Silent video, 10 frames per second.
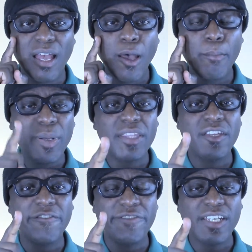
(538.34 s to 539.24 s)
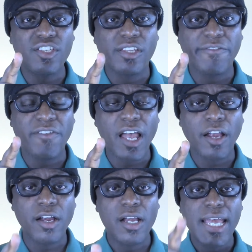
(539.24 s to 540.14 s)
put their feet to the
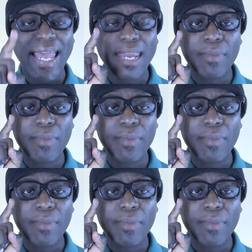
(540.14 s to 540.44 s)
fire and